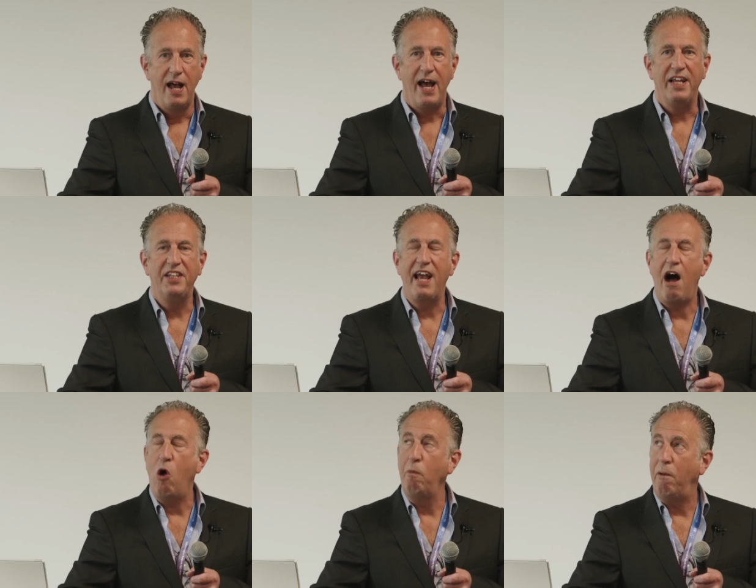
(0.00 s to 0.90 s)
And the
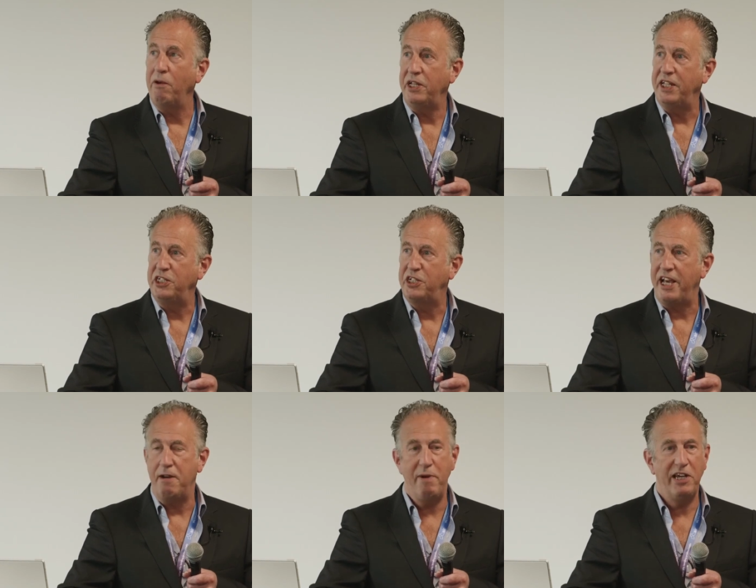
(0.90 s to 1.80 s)
whole point of the internet,
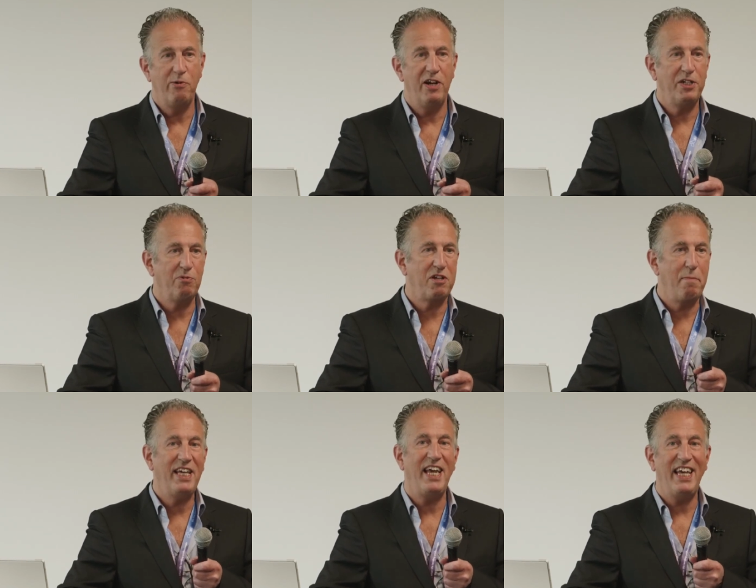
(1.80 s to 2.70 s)
in many ways, it was to
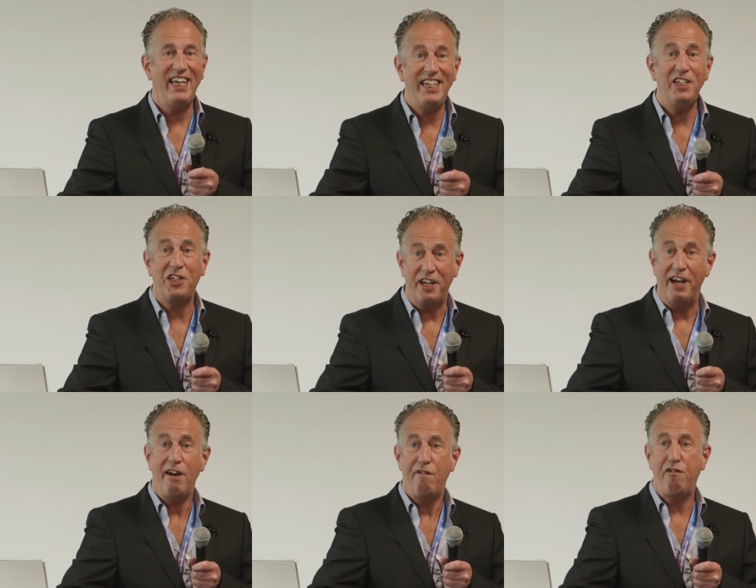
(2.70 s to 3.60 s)
make it
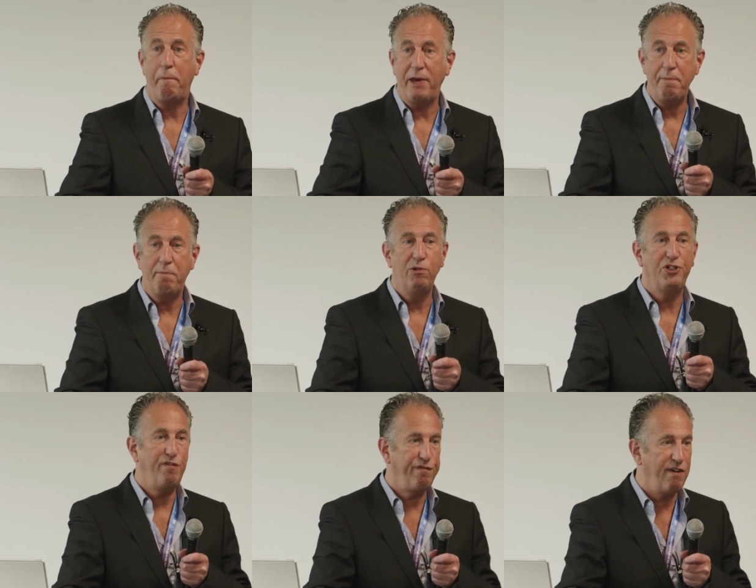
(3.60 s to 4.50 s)
easier for people
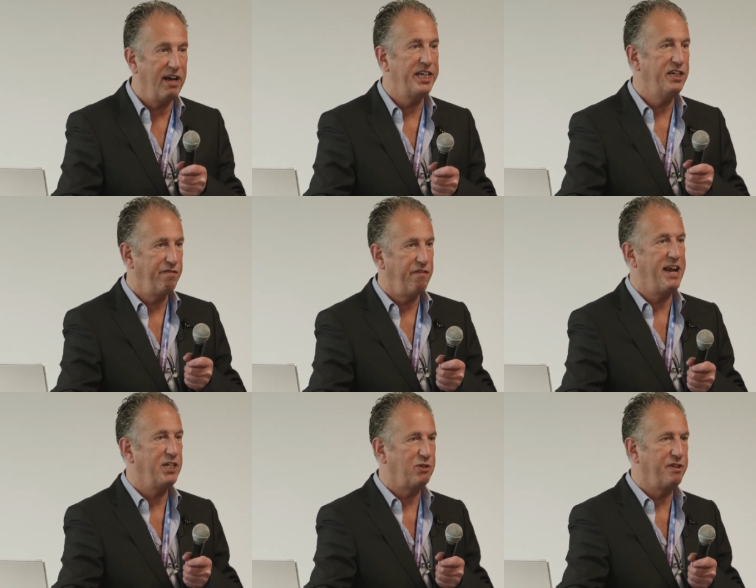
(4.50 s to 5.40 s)
to find
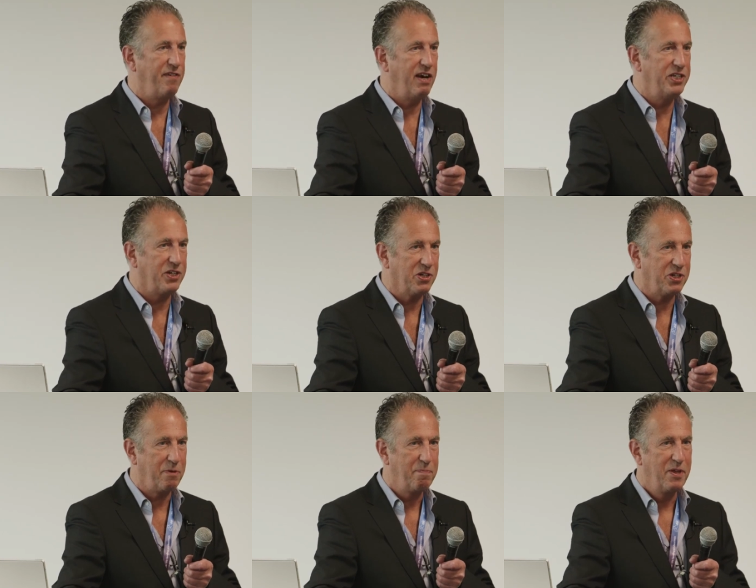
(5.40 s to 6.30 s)
financial advisors.
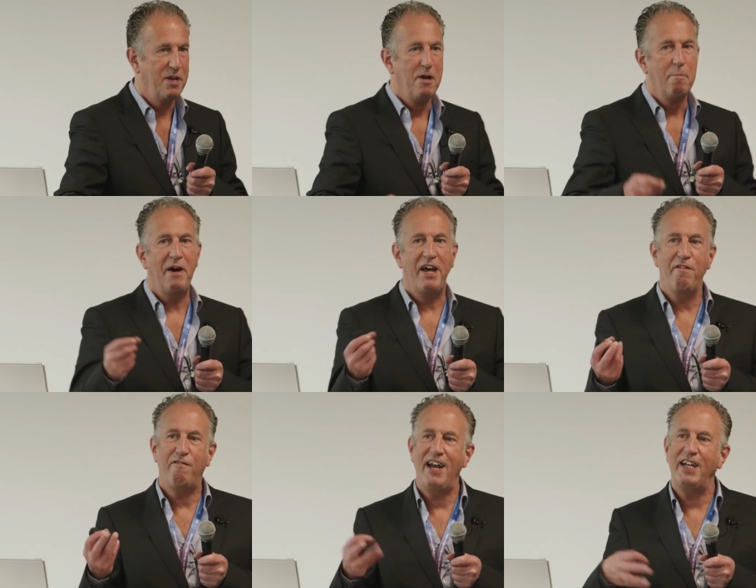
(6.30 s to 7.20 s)
But in
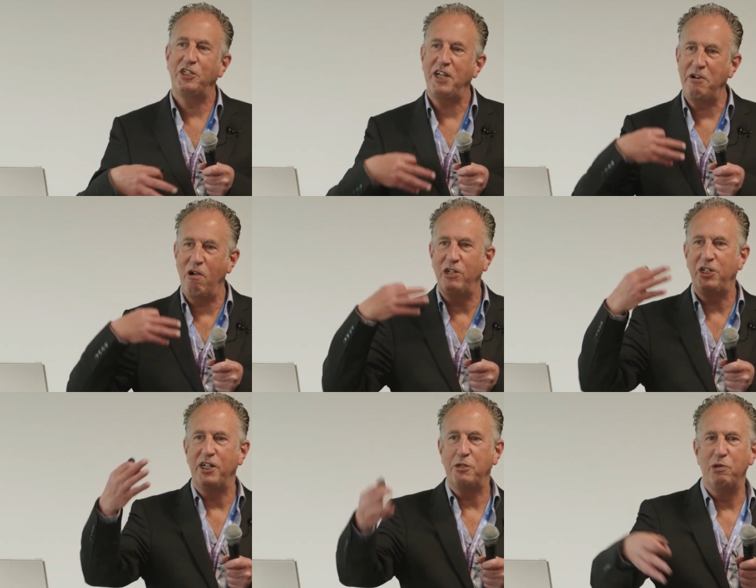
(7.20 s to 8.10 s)
fact, as technology
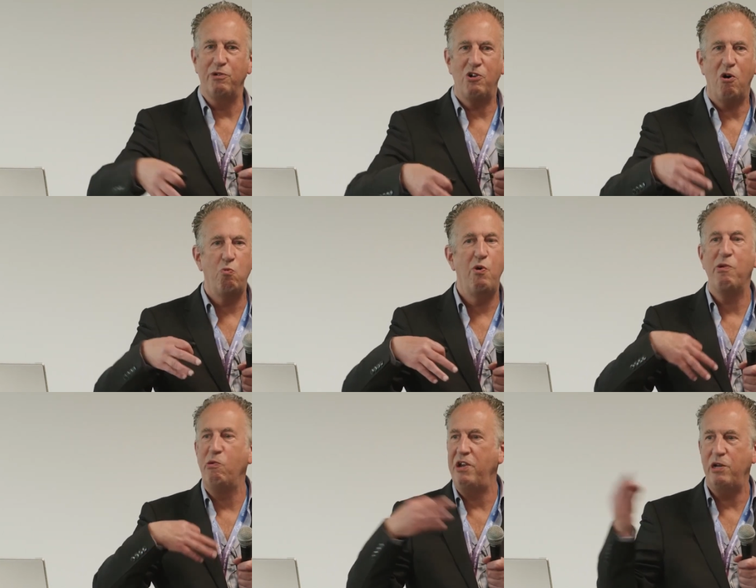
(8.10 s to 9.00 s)
has moved on, we
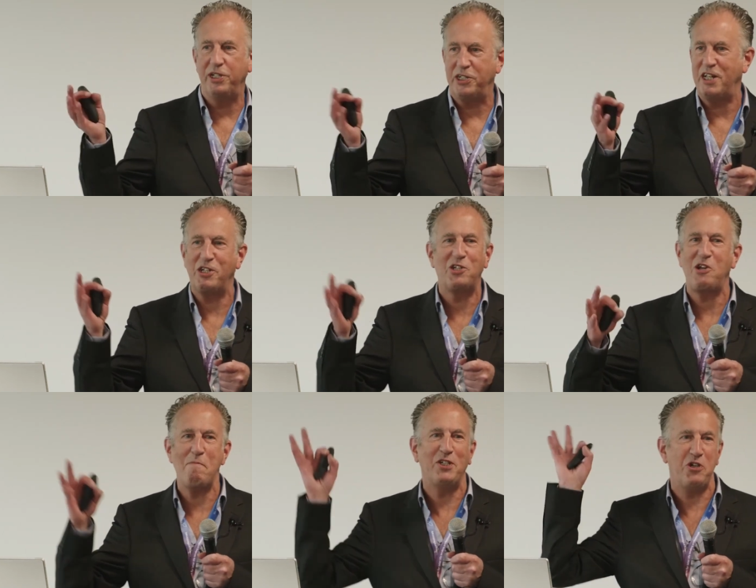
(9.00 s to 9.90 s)
all know this. There's so
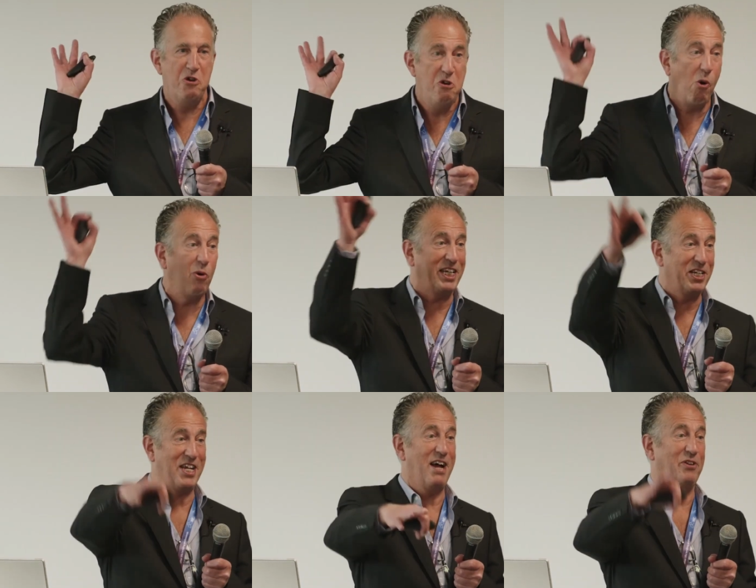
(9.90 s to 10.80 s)
much noise
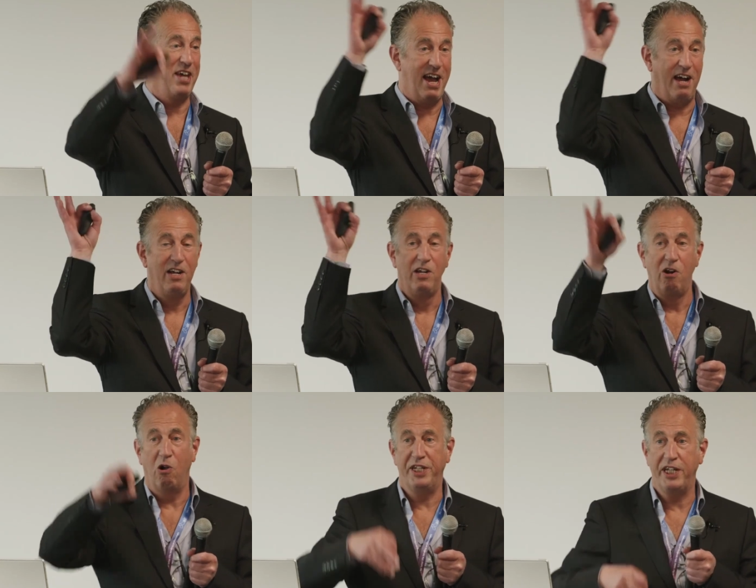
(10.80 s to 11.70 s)
out there
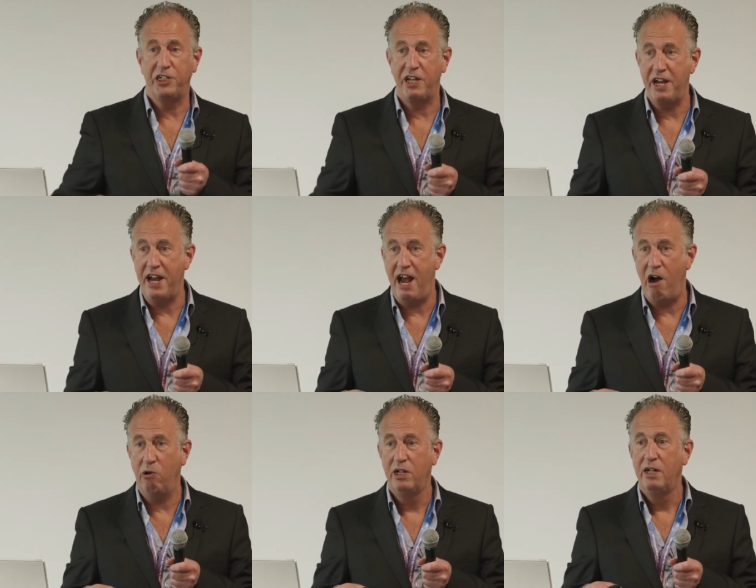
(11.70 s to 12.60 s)
on the internet
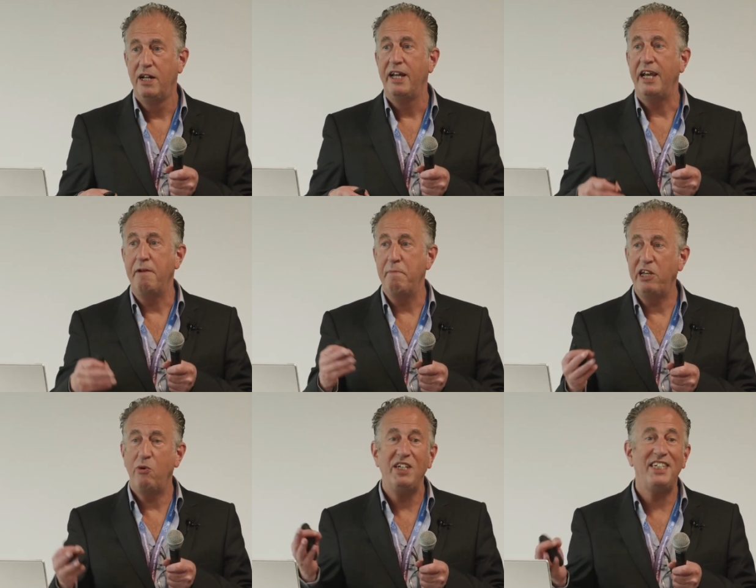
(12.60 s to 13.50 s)
now. In many
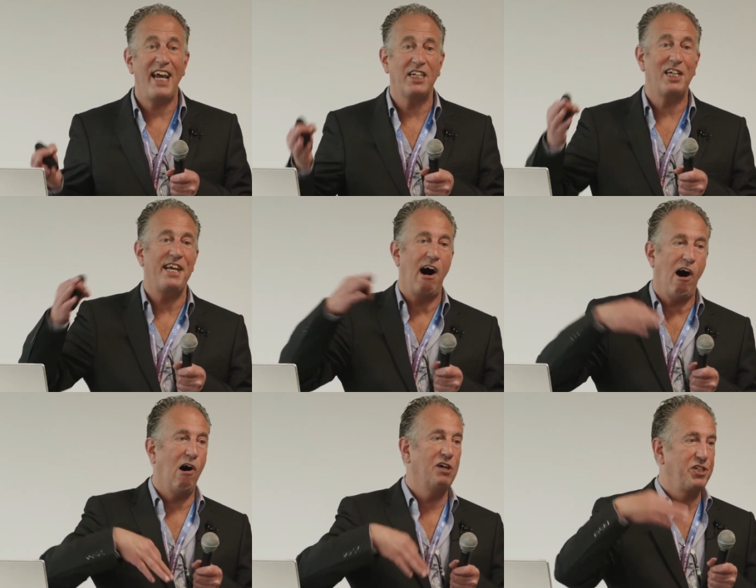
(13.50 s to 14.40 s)
ways, it's actually
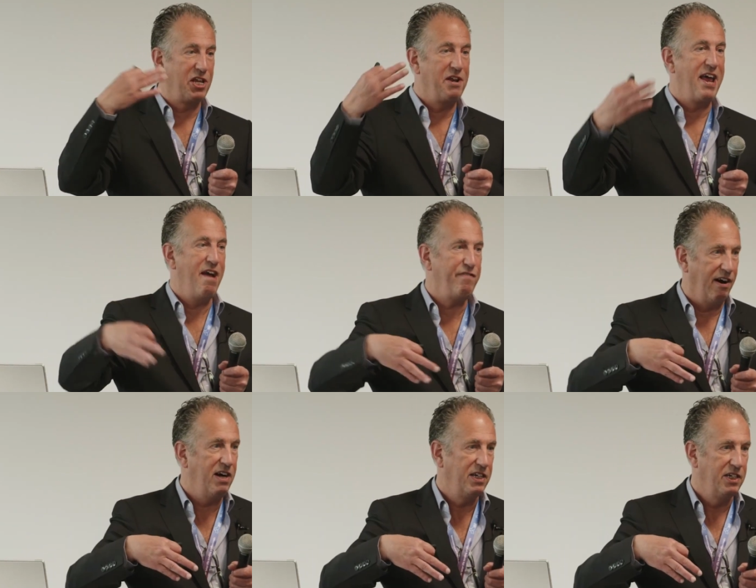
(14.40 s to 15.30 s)
harder than
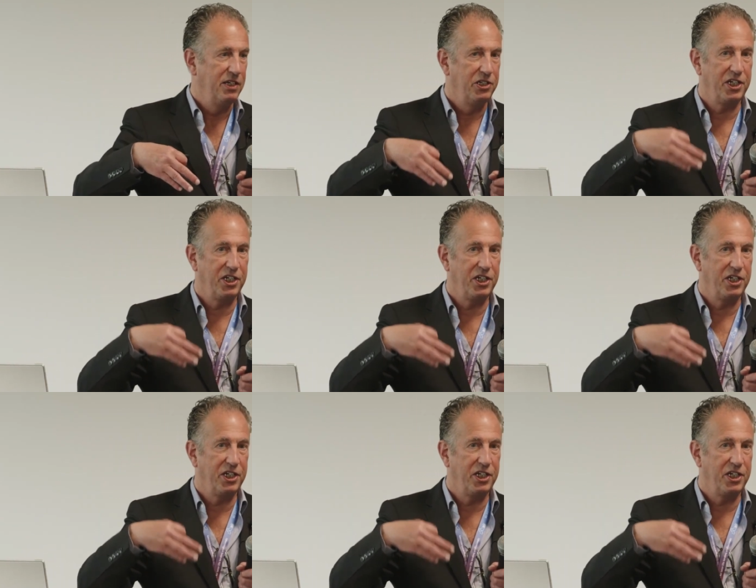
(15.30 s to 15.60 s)
ever to